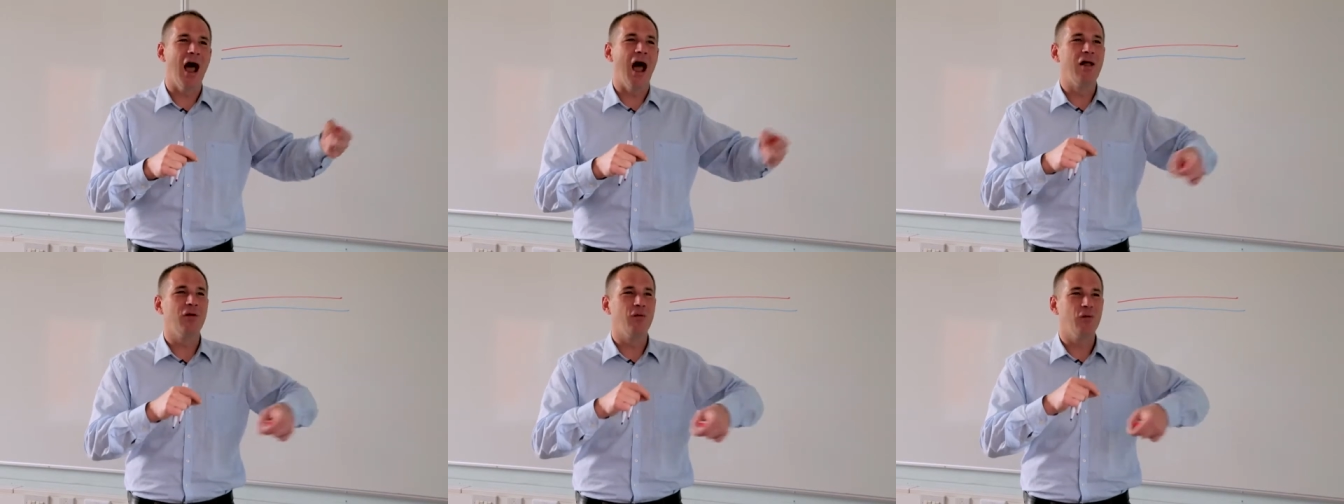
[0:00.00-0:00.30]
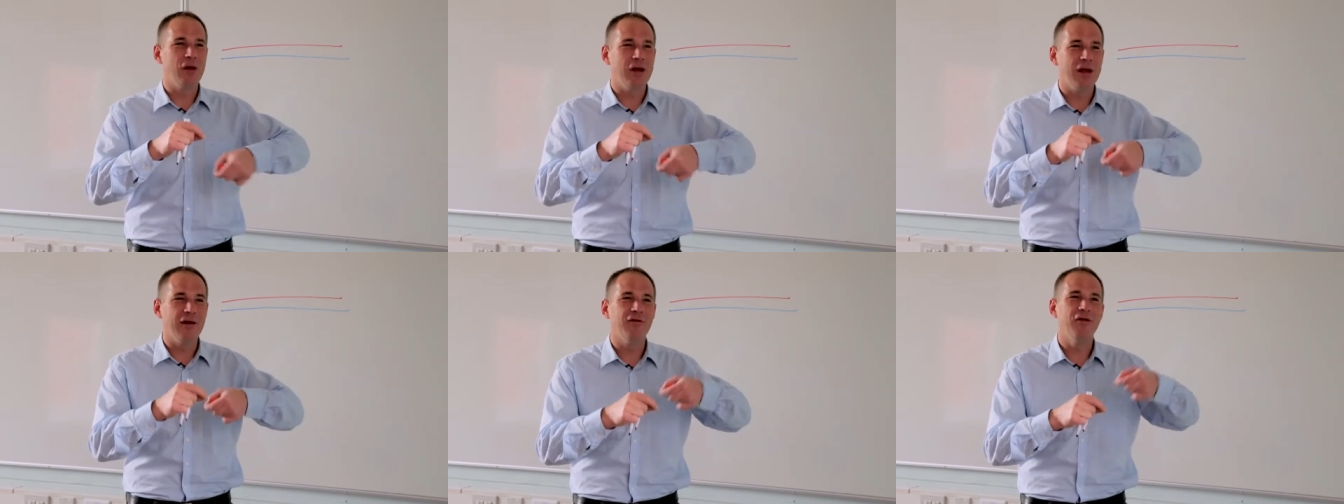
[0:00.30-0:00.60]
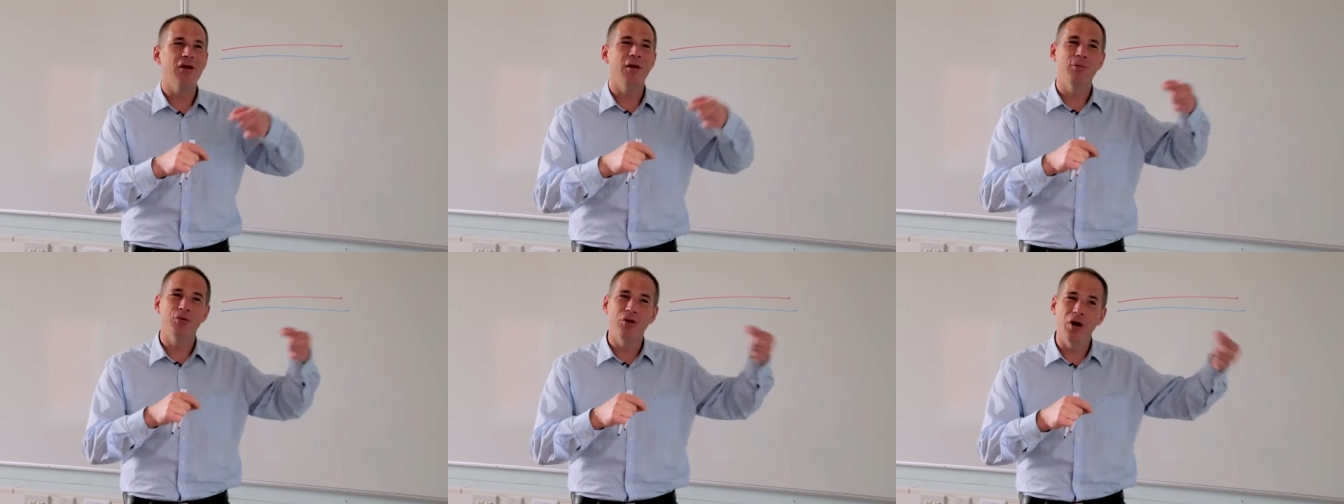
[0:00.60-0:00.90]
and we give
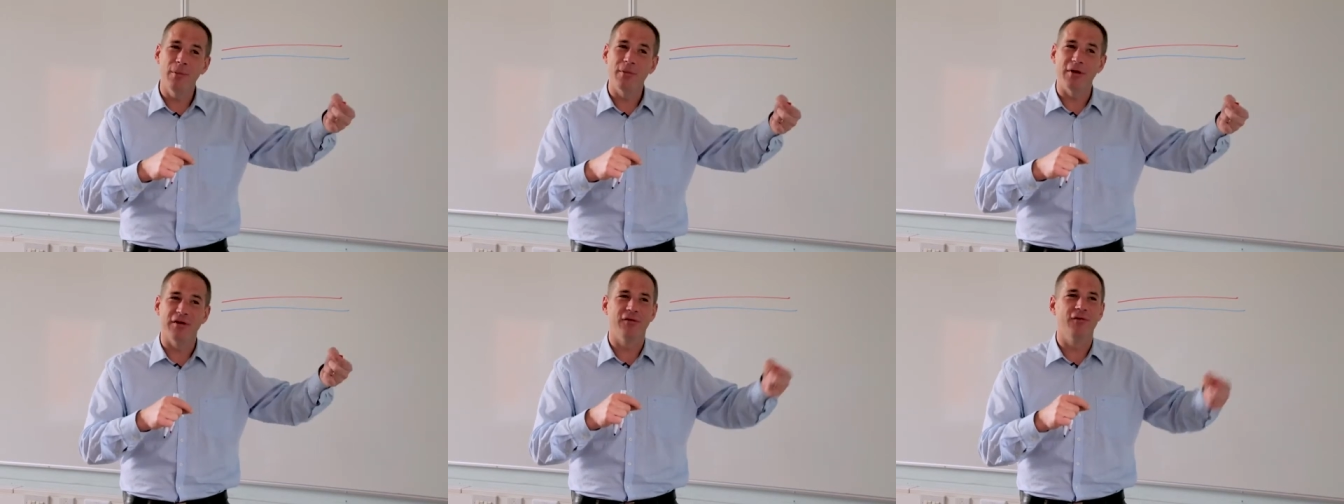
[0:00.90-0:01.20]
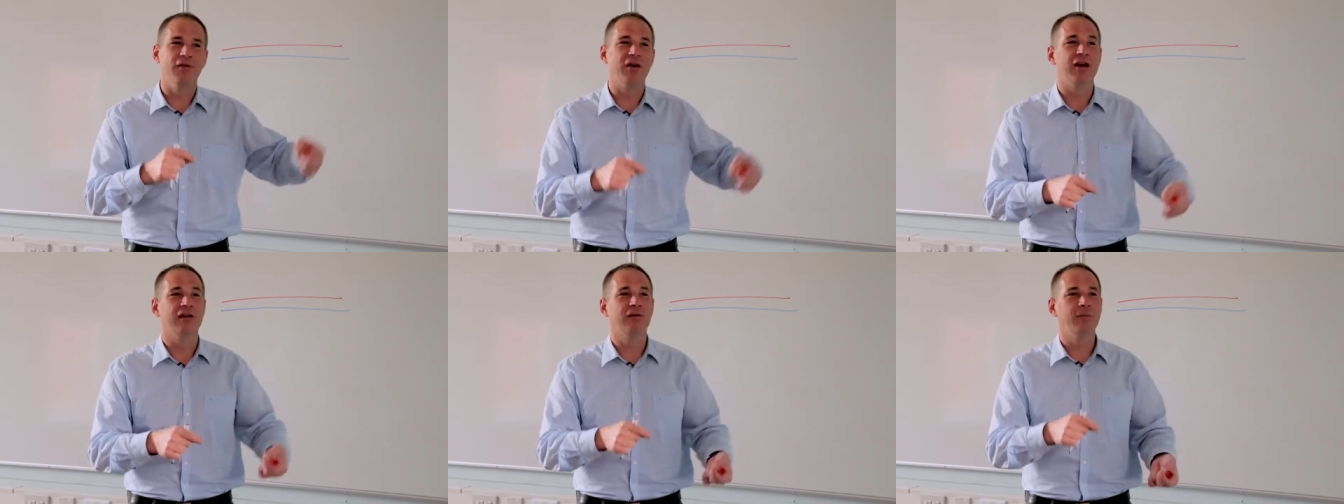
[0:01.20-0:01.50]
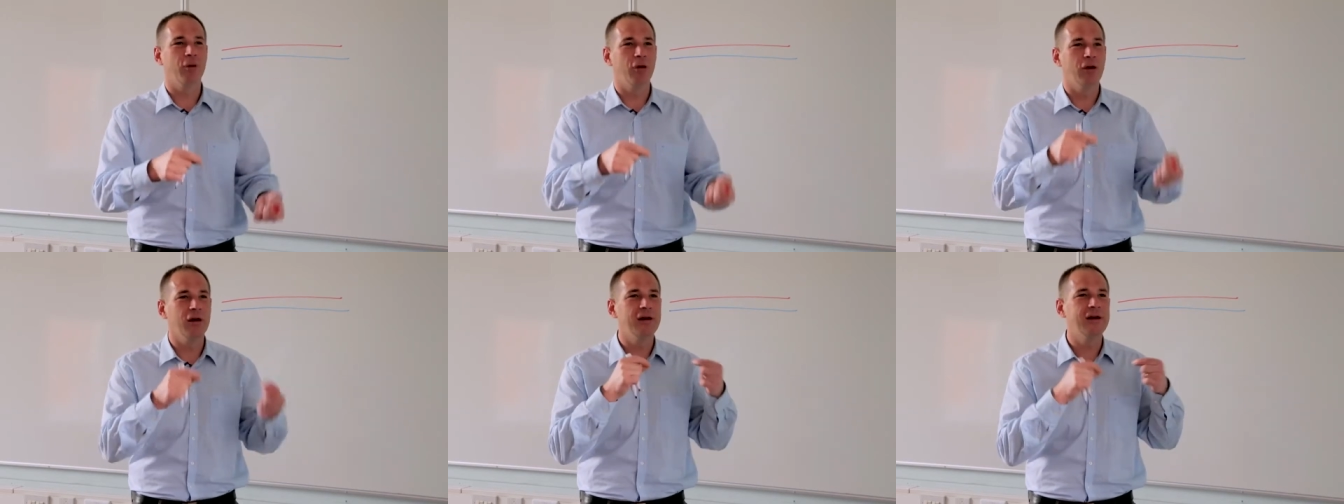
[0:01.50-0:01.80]
you a promise, whereas
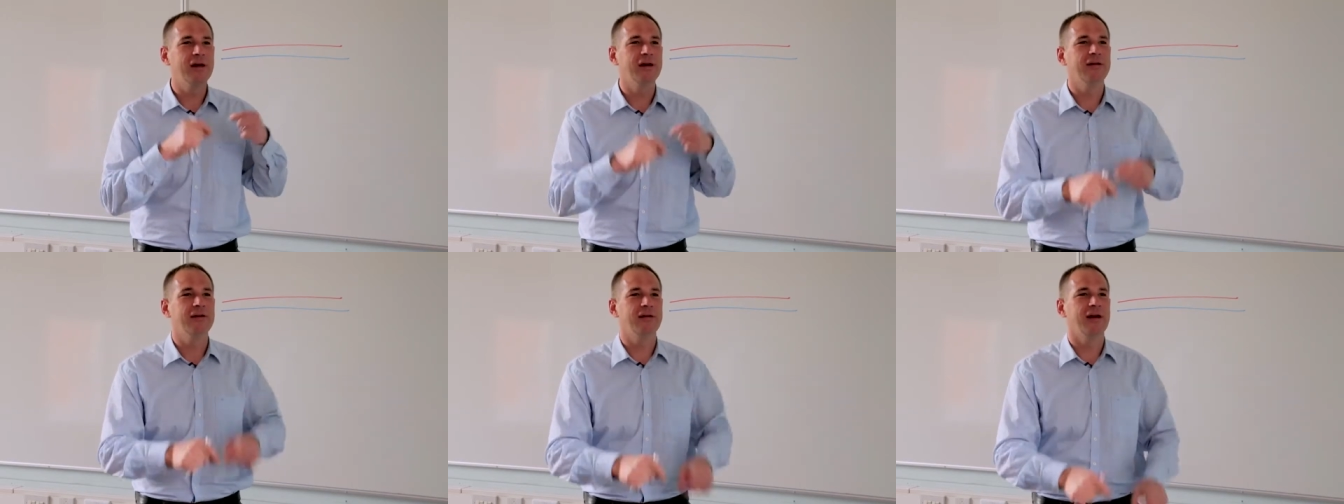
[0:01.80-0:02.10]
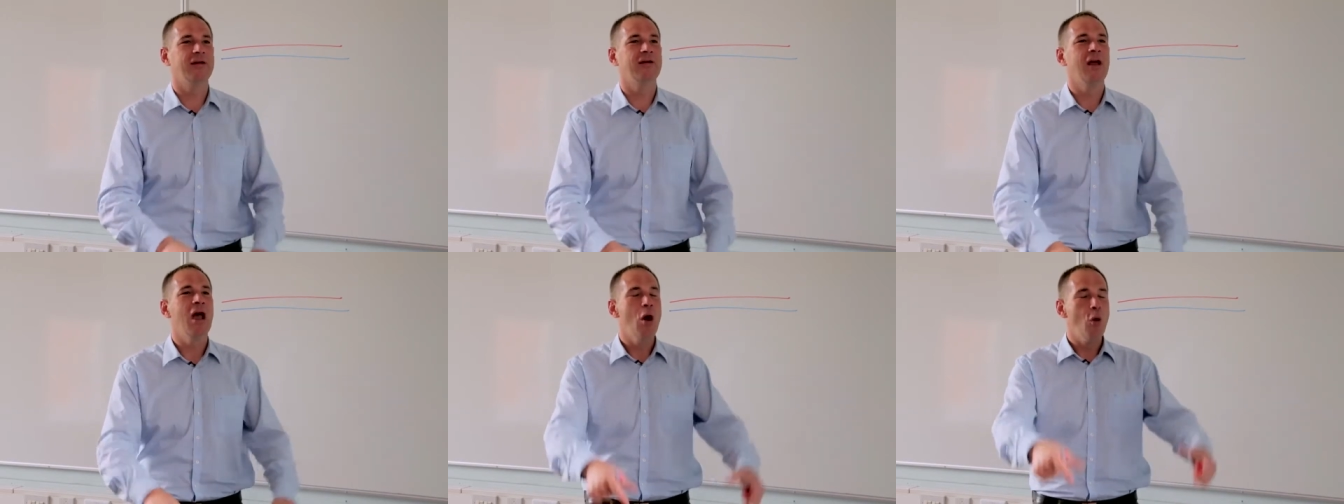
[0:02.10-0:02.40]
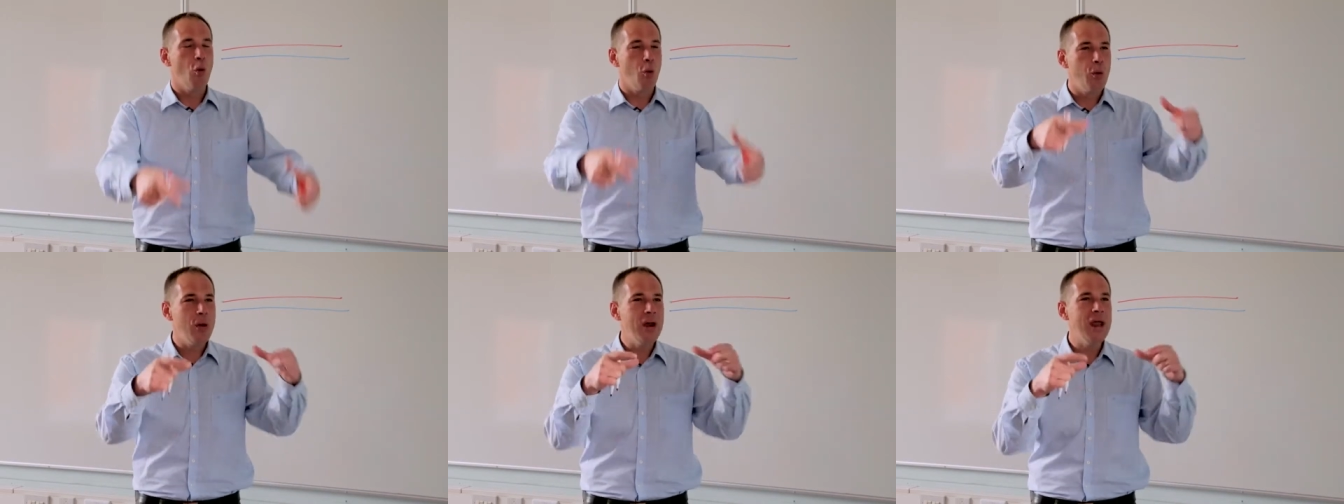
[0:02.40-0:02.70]
politics says
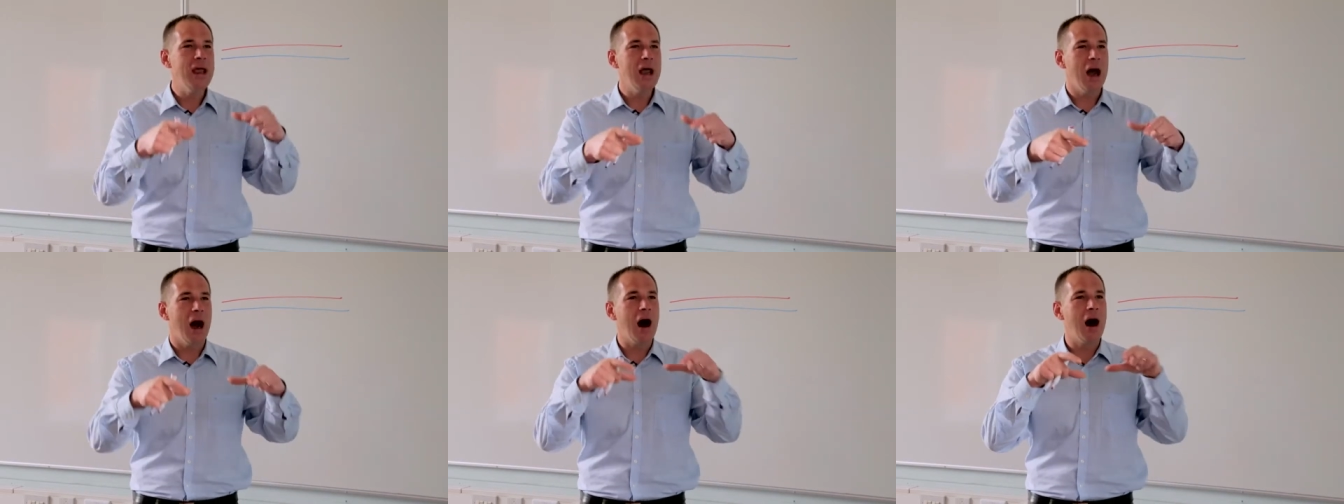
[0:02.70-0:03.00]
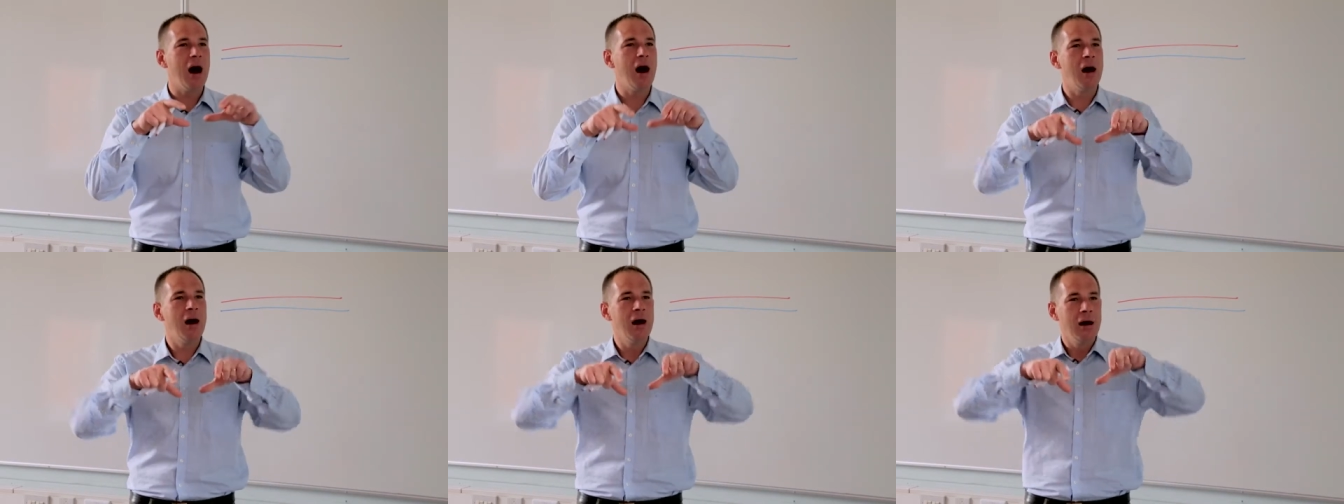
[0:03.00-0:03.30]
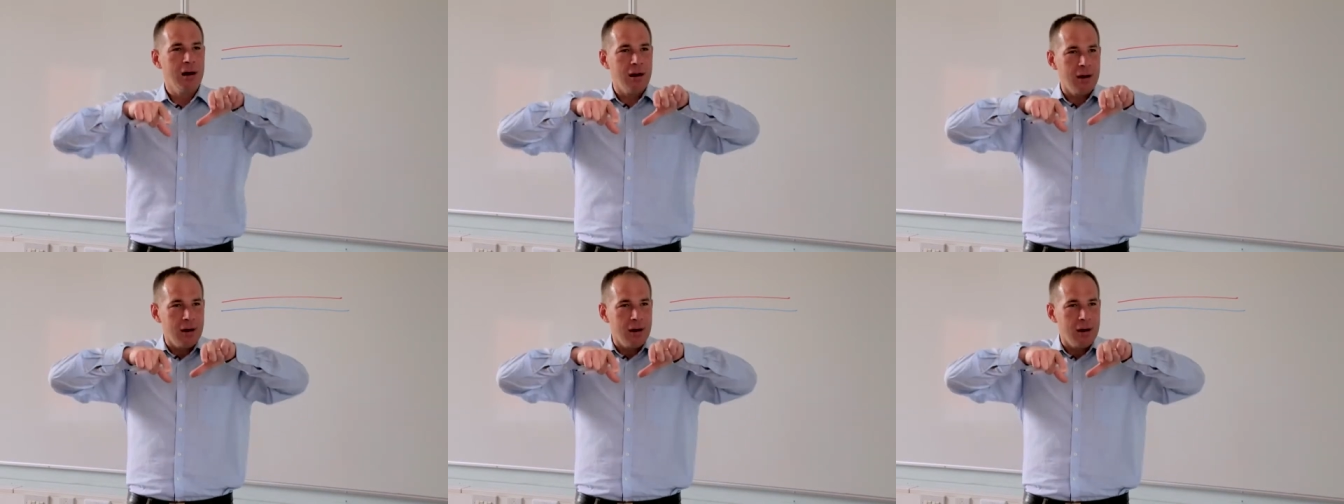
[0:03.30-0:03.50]
we are